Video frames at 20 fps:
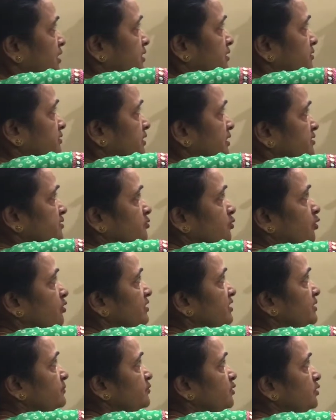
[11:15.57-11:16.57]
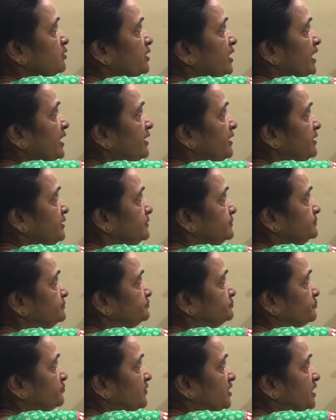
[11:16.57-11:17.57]
The sodium chloride
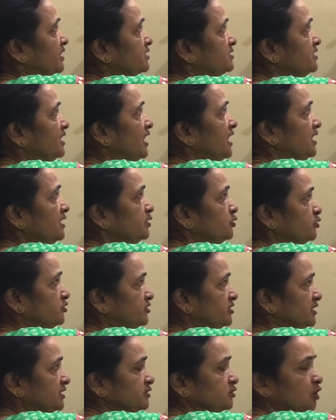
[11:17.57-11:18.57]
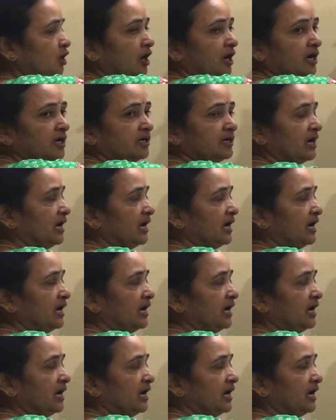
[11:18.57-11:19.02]
is the neutral salt,